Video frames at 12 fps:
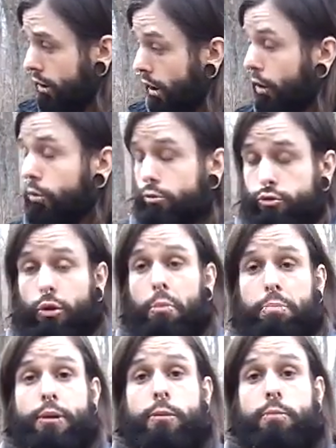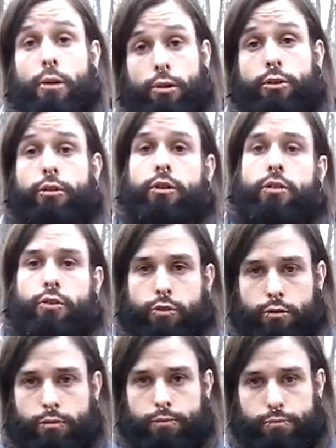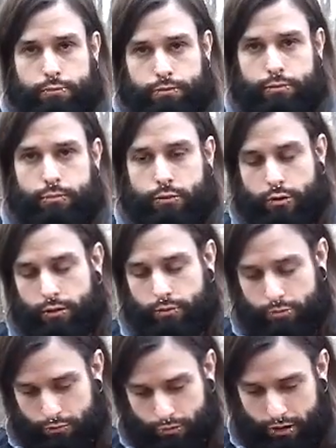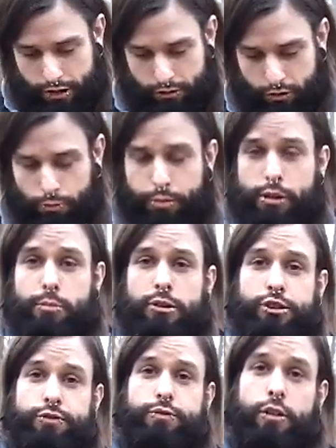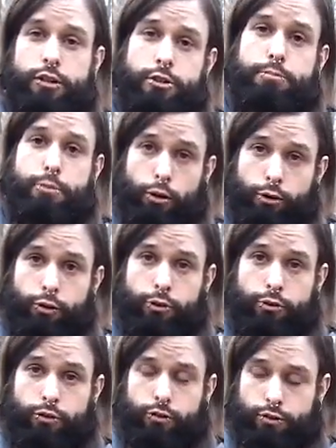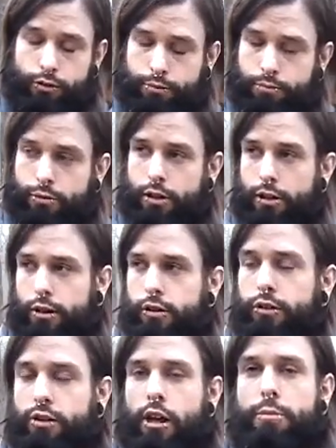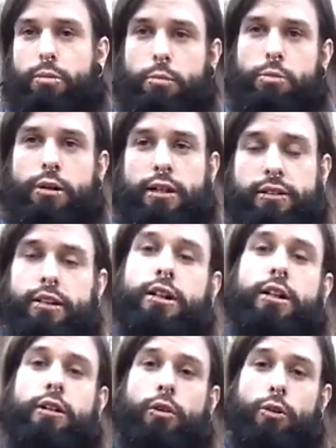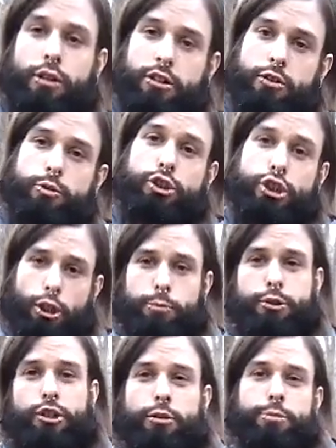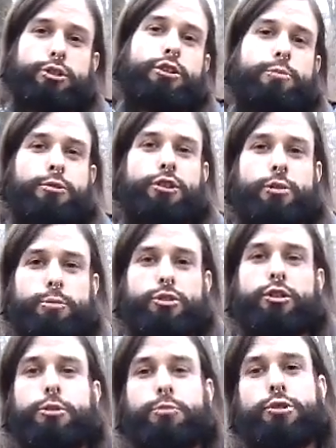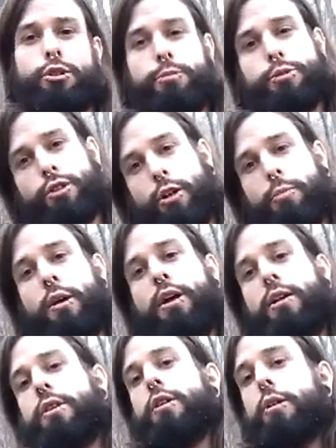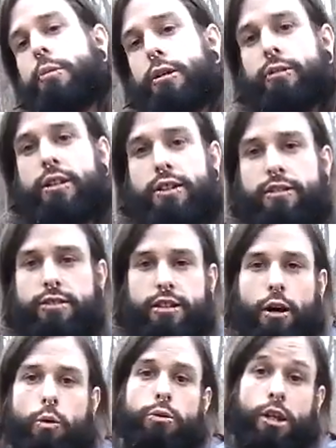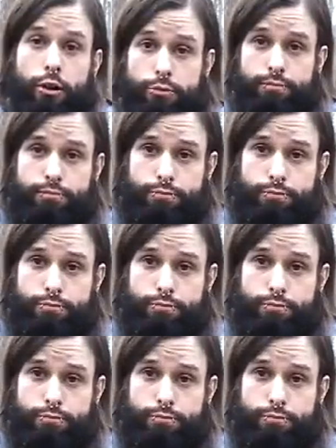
Oh, don't be birds. Okay, don't be a bunch of fucking birds. There's a lot of people out there, all they do is chirp, chirp, chirp, chirp, chirp, chirp, chirp about things they don't know.